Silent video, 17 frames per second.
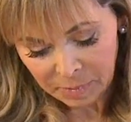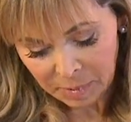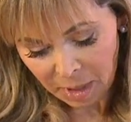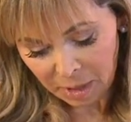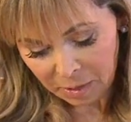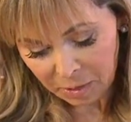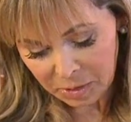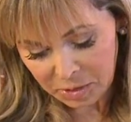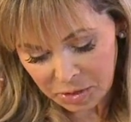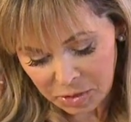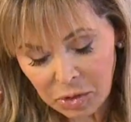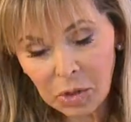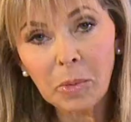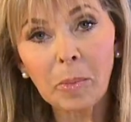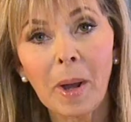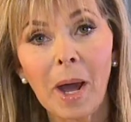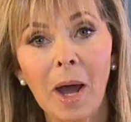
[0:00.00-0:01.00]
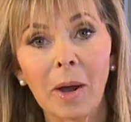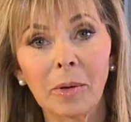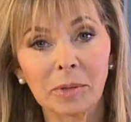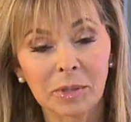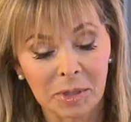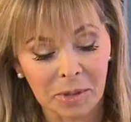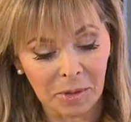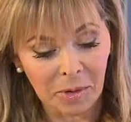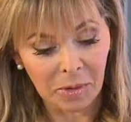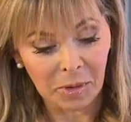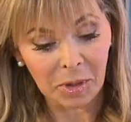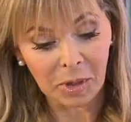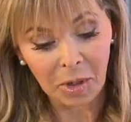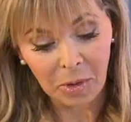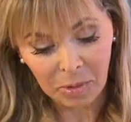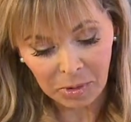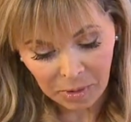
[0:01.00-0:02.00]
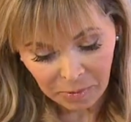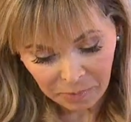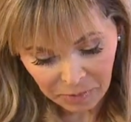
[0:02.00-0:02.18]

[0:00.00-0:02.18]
I'm going to scoop out the yolk of